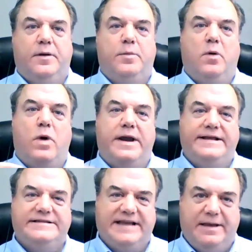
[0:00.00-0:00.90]
But one
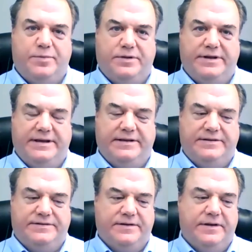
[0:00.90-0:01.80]
example
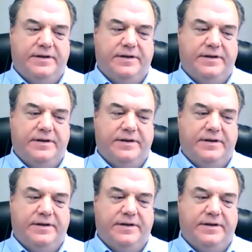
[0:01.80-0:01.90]
is